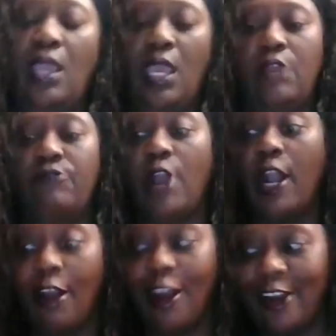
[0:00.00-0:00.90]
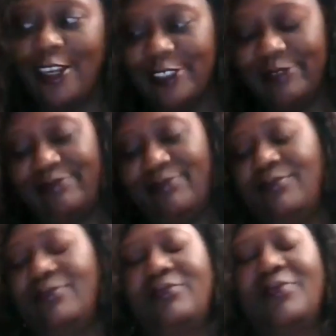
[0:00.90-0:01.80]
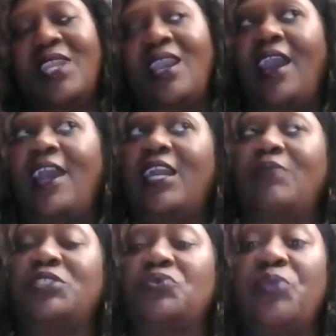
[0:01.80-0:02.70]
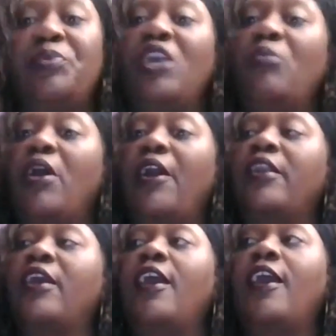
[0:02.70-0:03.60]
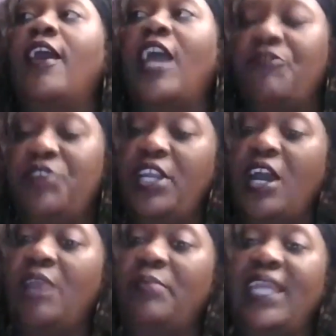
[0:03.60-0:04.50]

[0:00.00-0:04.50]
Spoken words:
and rock hard. And I was ripping apart every time.